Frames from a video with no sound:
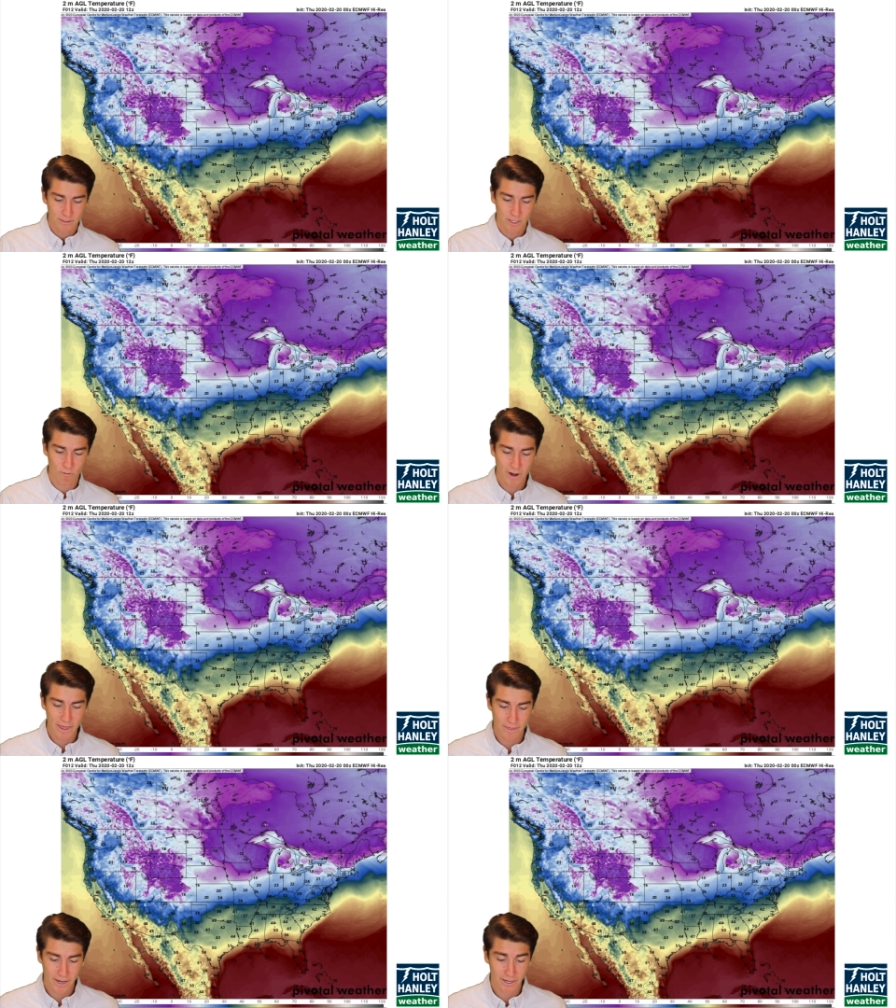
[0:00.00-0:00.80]
So
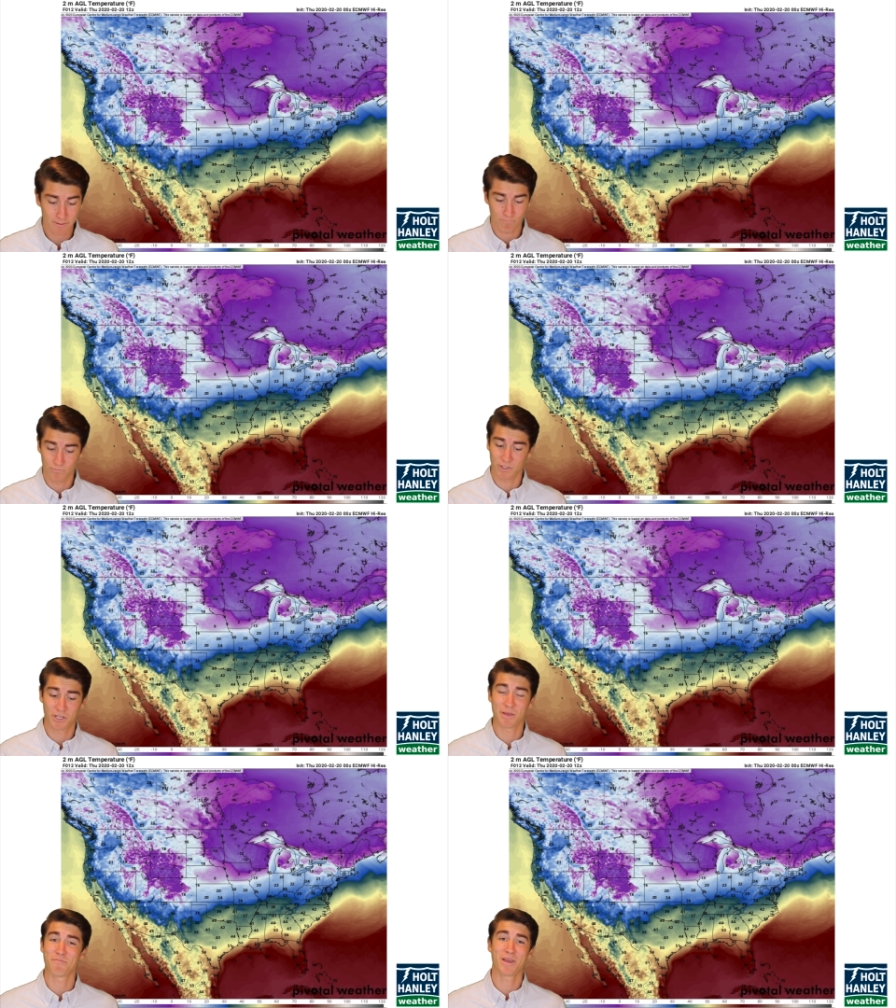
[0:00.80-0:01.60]
right there, you
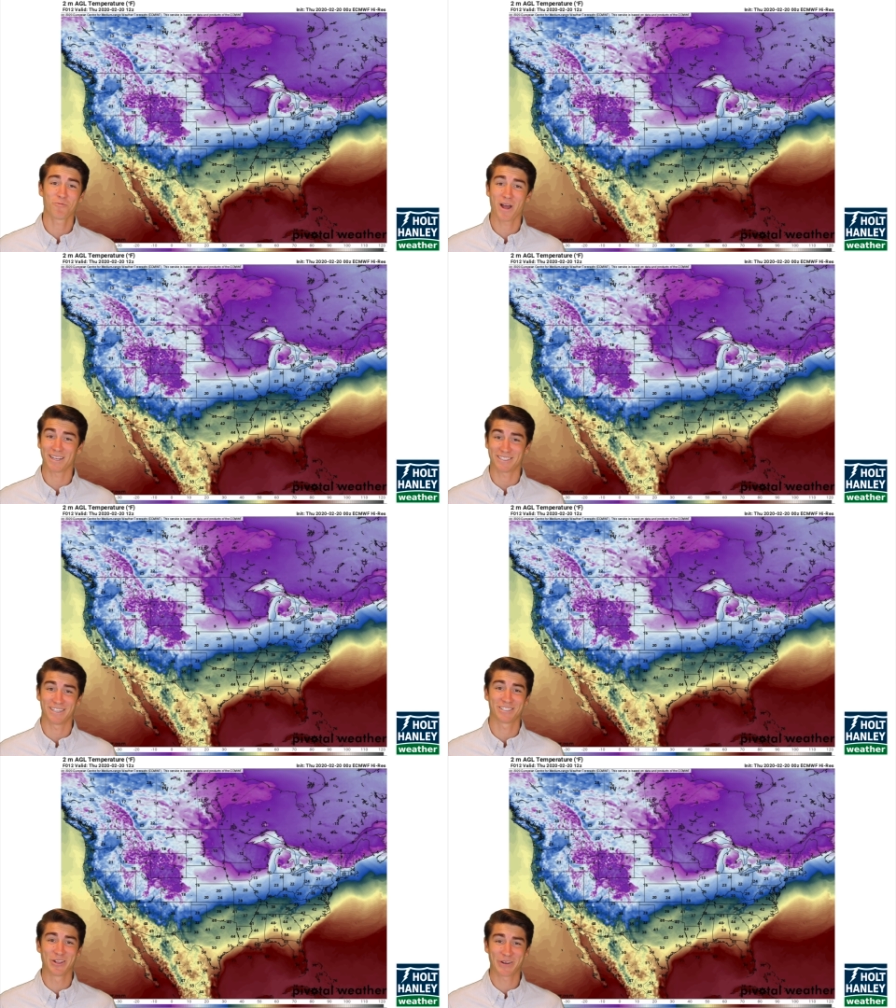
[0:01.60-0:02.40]
see Midwest
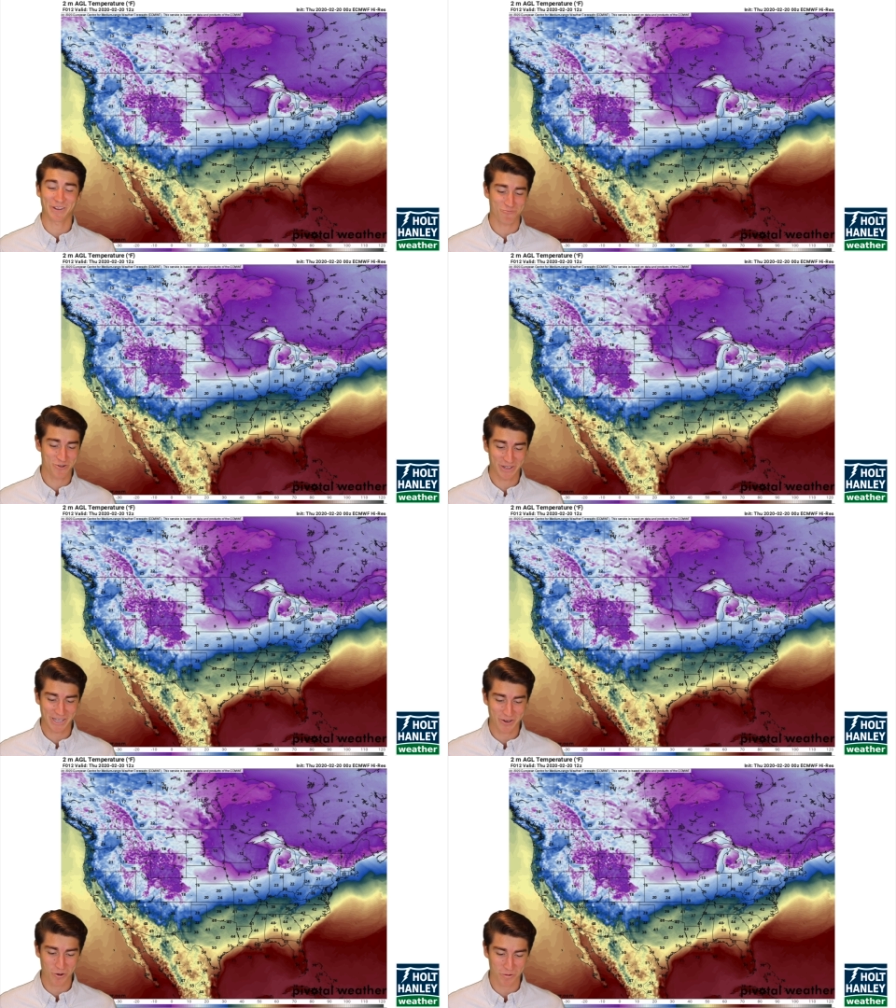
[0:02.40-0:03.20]
is looking
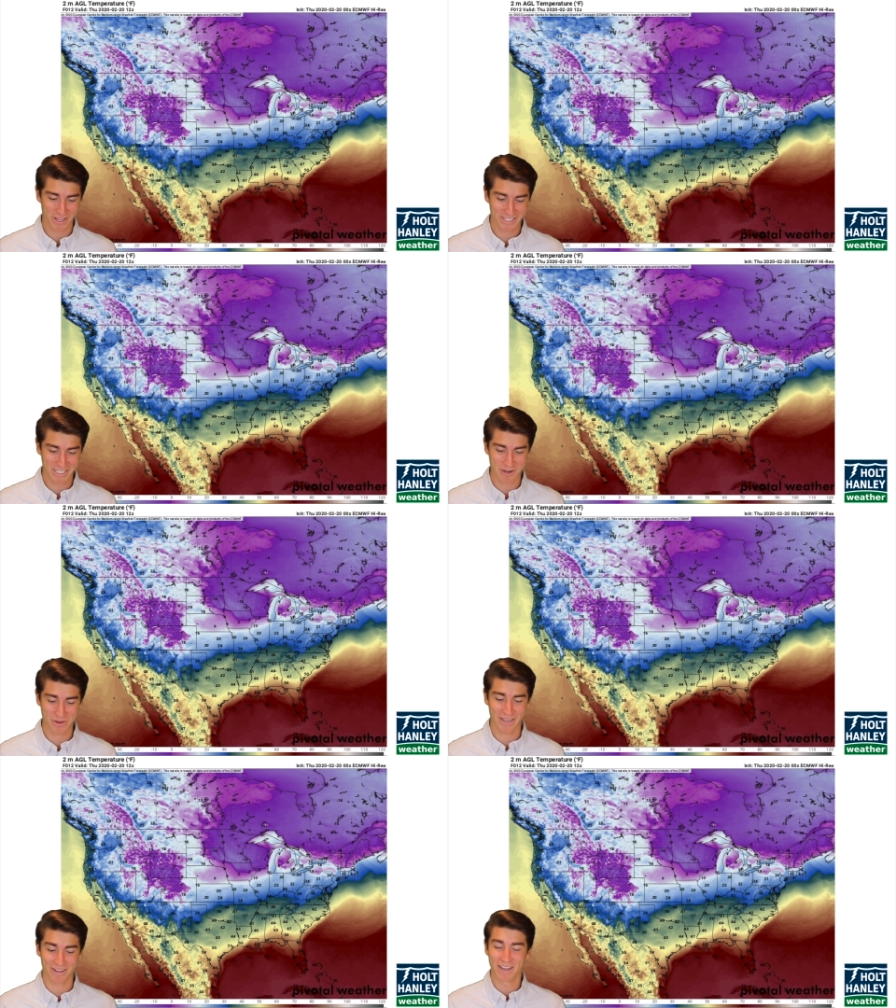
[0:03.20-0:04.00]
really cold. That's going
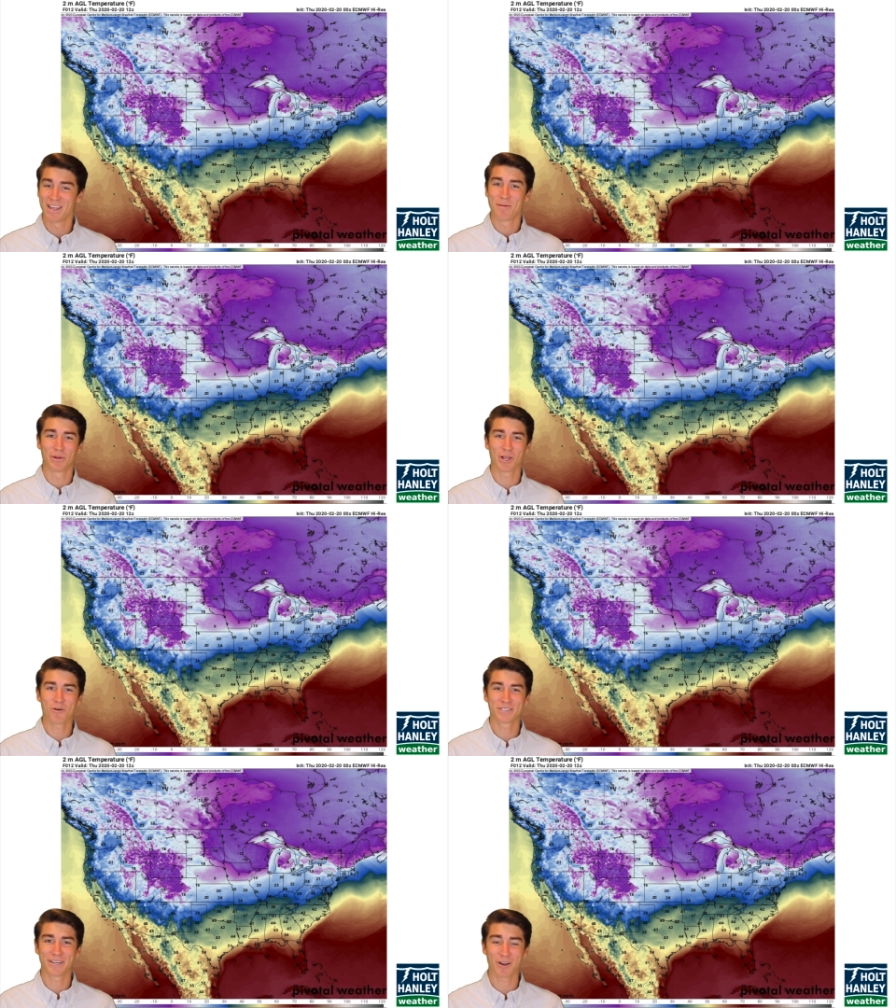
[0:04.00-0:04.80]
to be
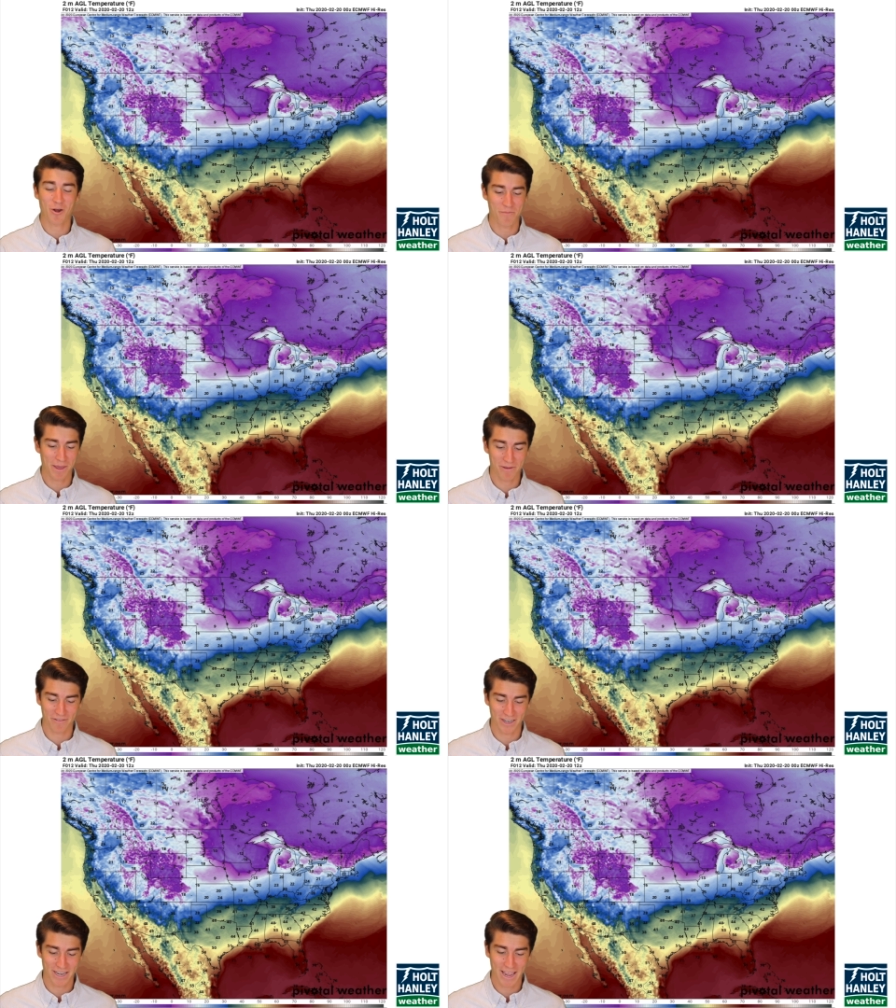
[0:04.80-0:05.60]
below zero, maybe
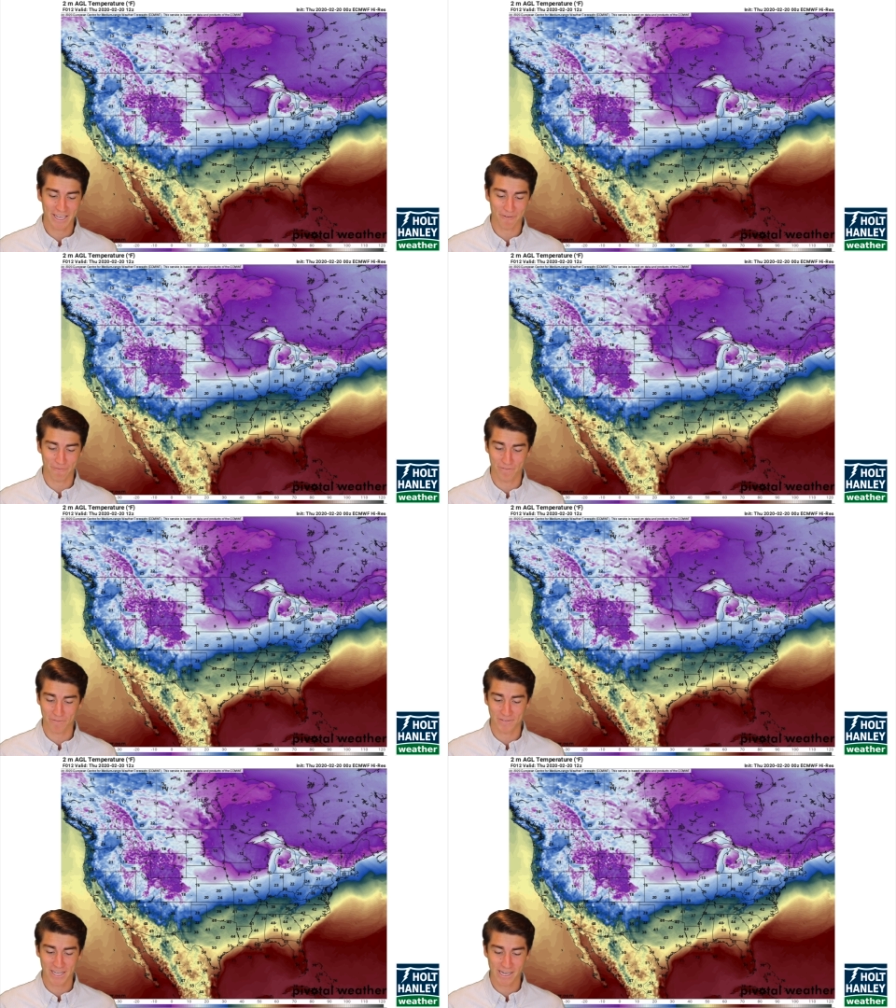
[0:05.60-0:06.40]
even negative
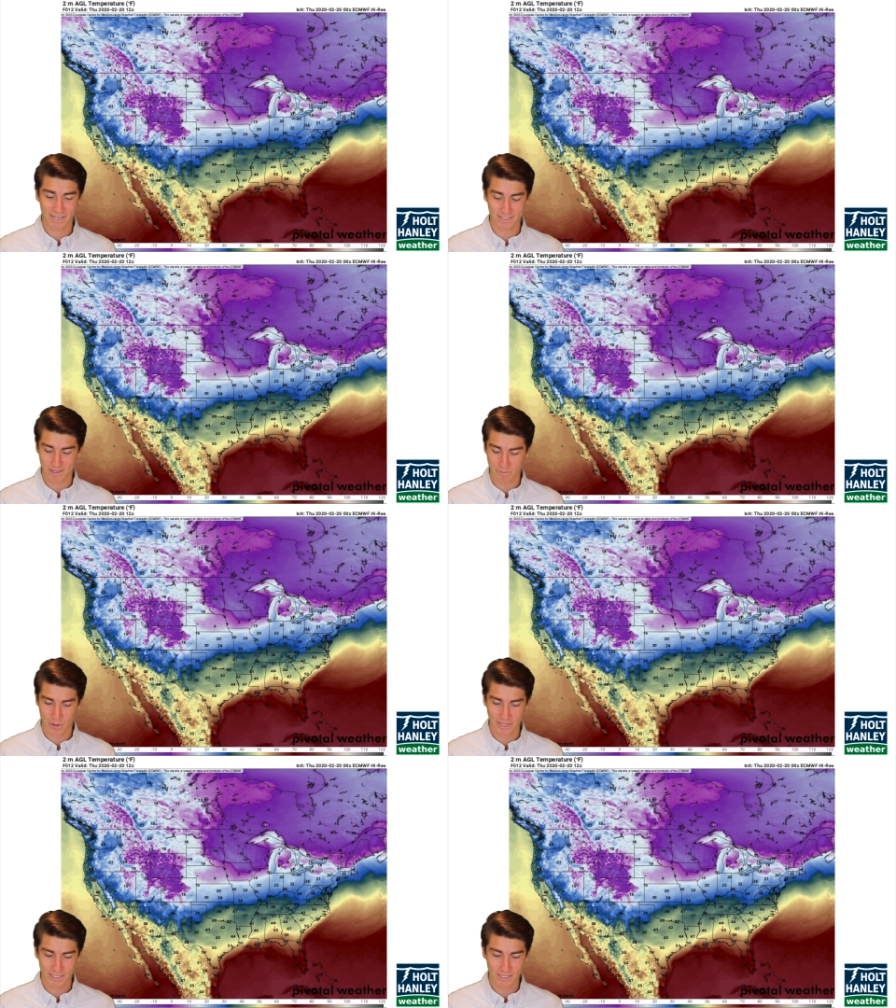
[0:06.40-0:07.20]
15 in some
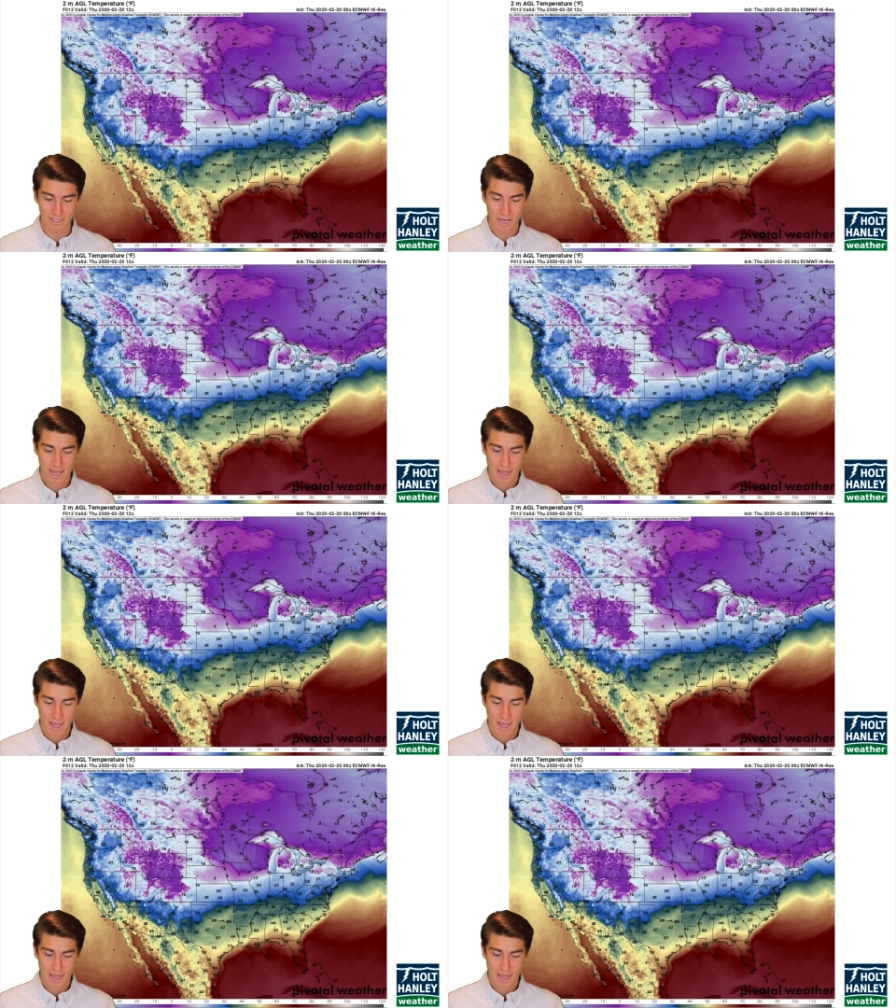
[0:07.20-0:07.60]
places.